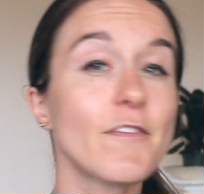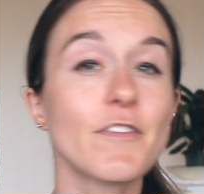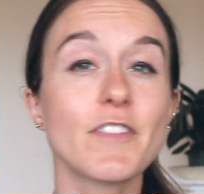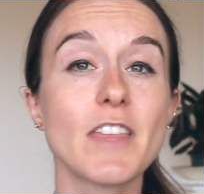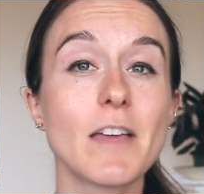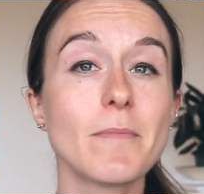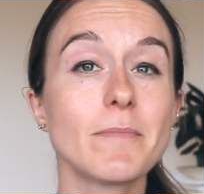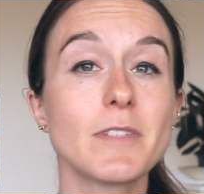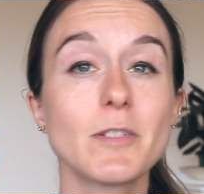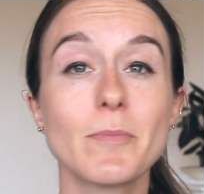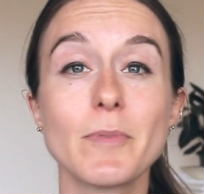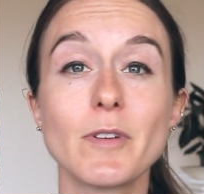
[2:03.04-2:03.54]
for
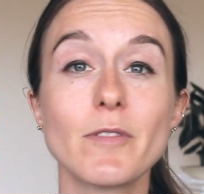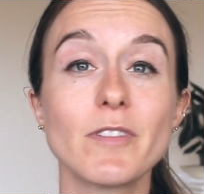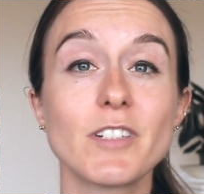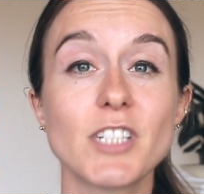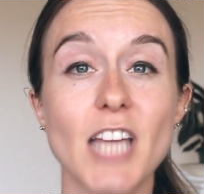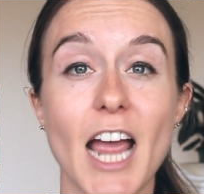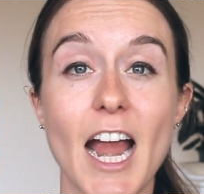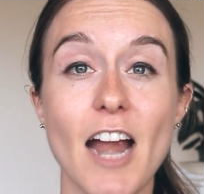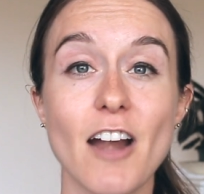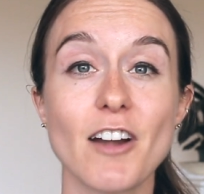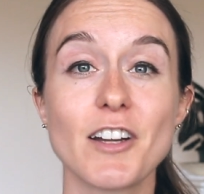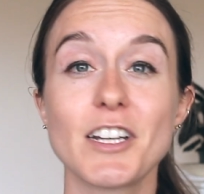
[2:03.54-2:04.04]
them to be
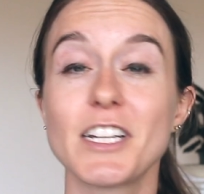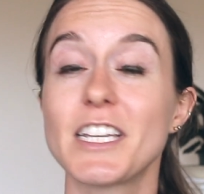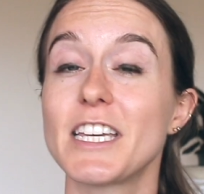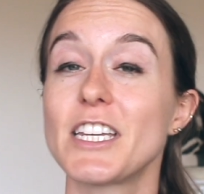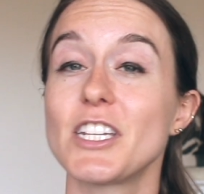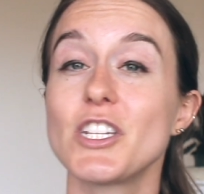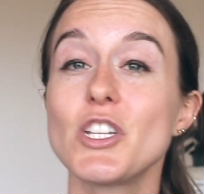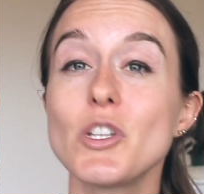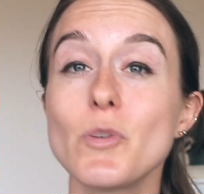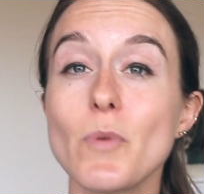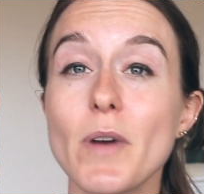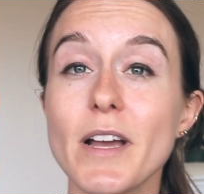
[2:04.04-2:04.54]
retired and
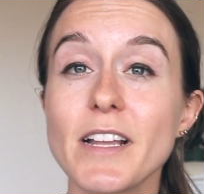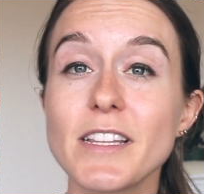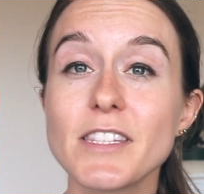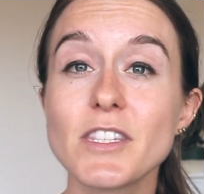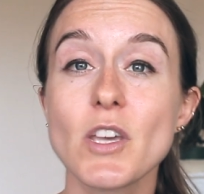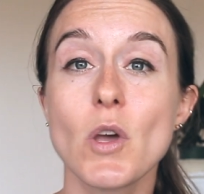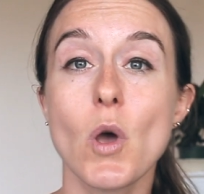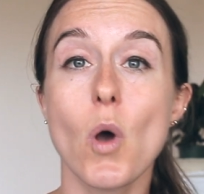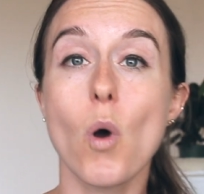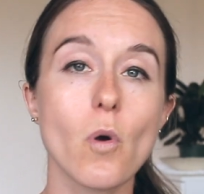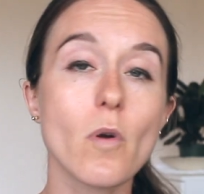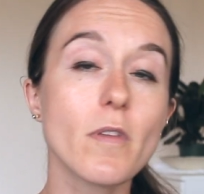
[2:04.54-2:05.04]
get new ones,
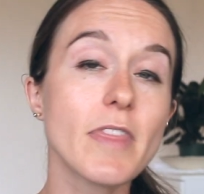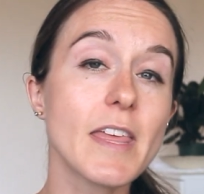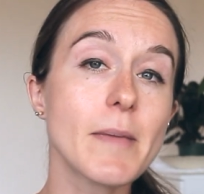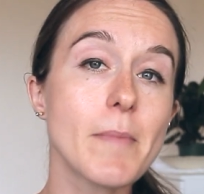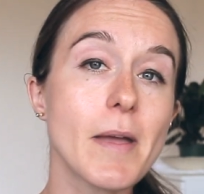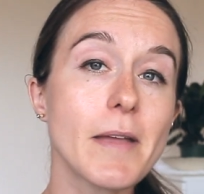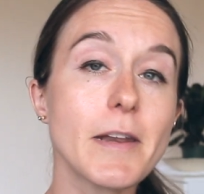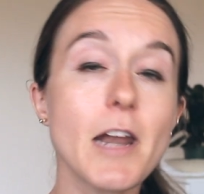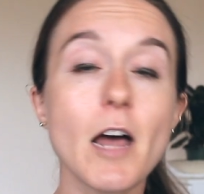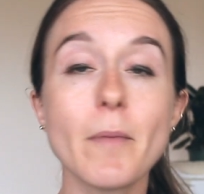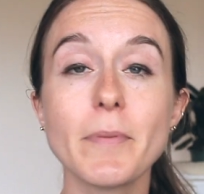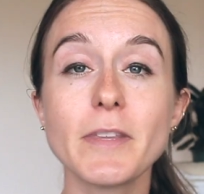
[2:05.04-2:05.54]
or they
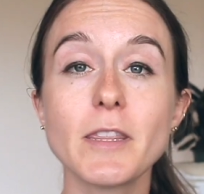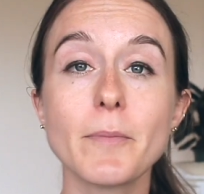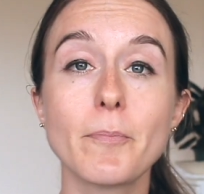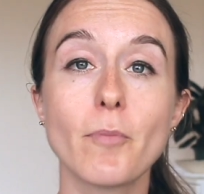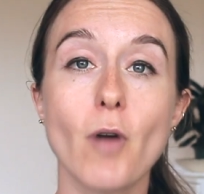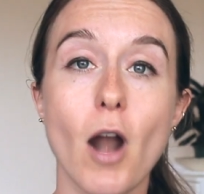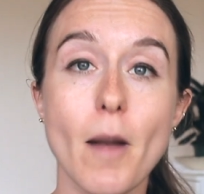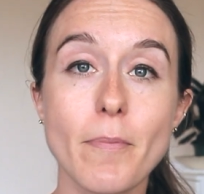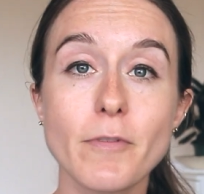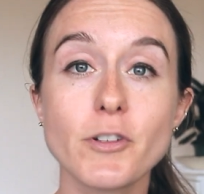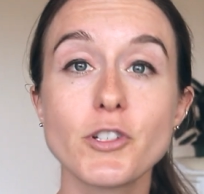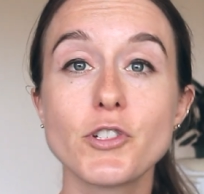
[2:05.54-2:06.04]
might not be the
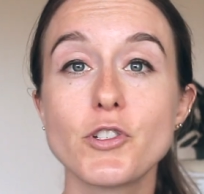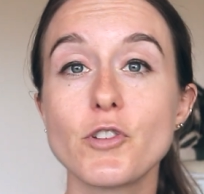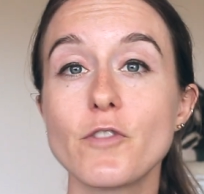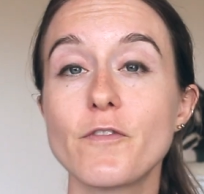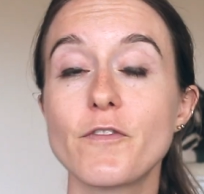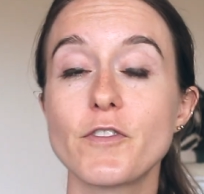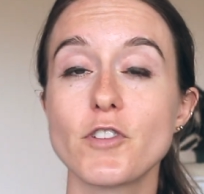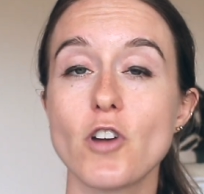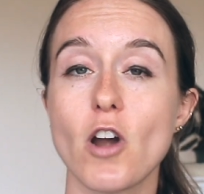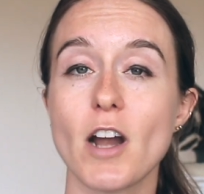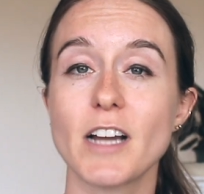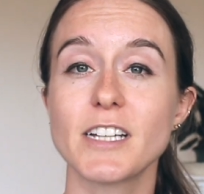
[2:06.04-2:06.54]
proper shoe
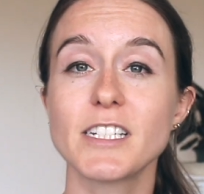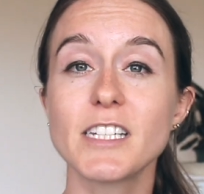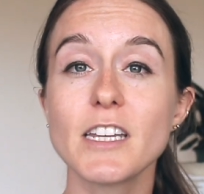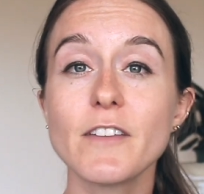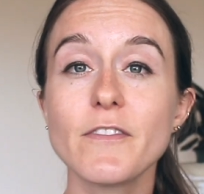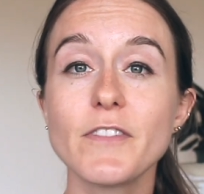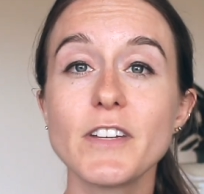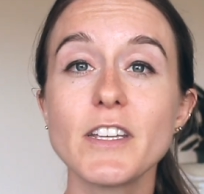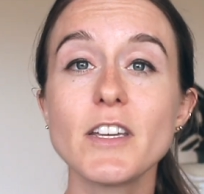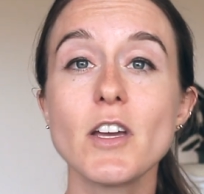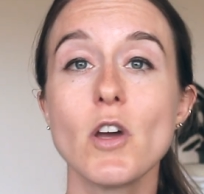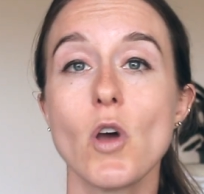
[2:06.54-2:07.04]
for your
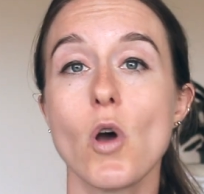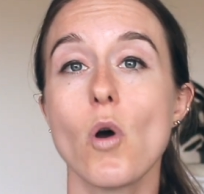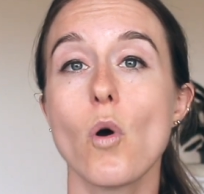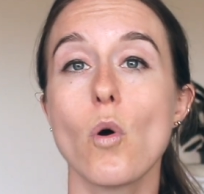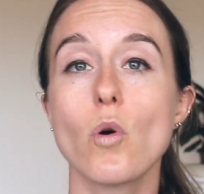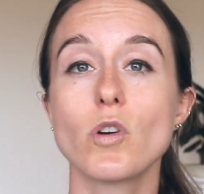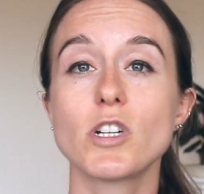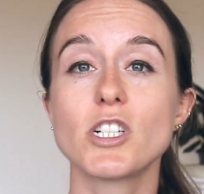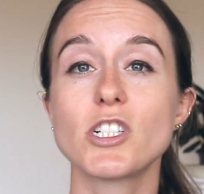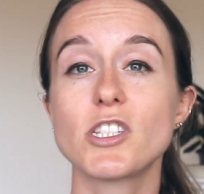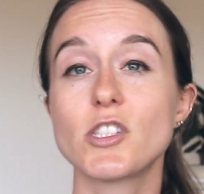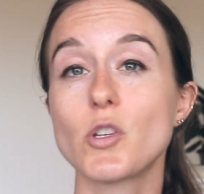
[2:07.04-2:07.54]
activity
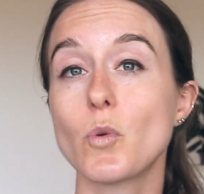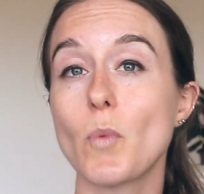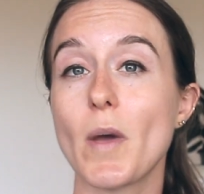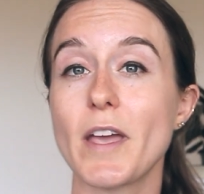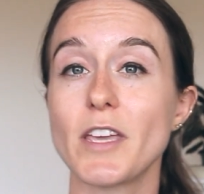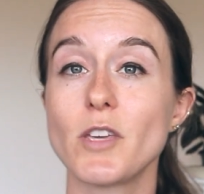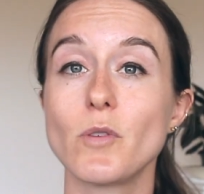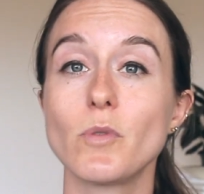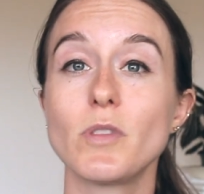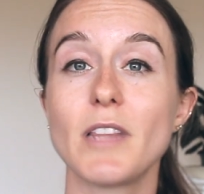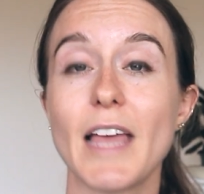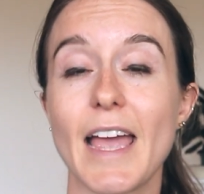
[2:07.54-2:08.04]
or just the way
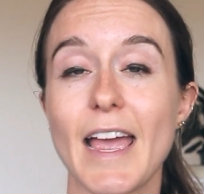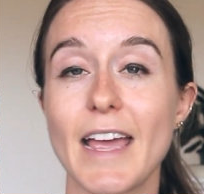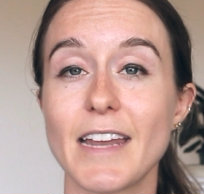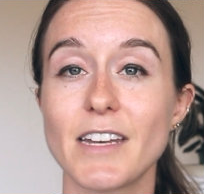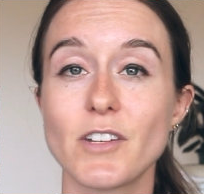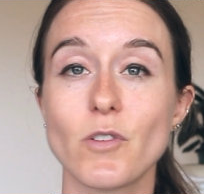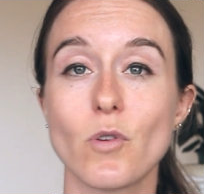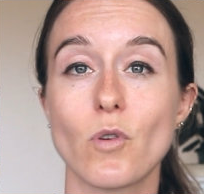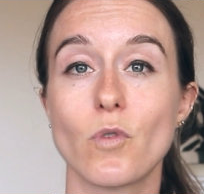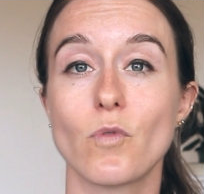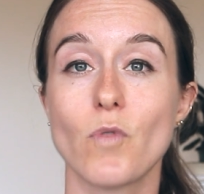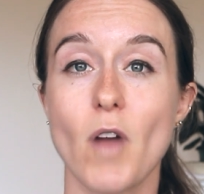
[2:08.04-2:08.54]
you
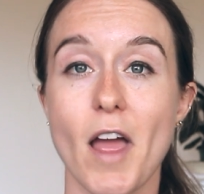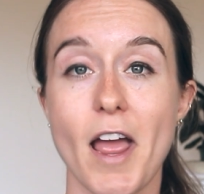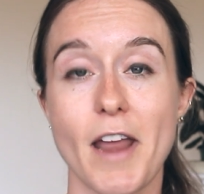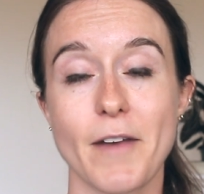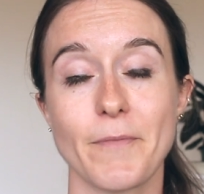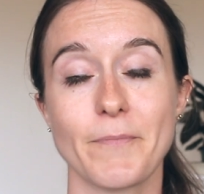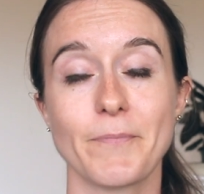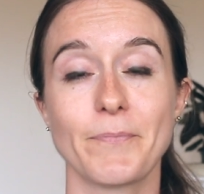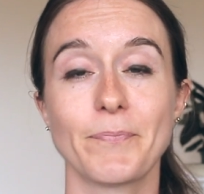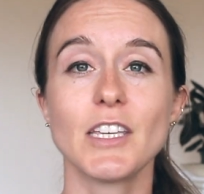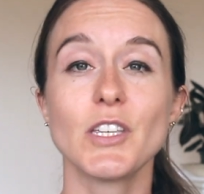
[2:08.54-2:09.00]
land or run.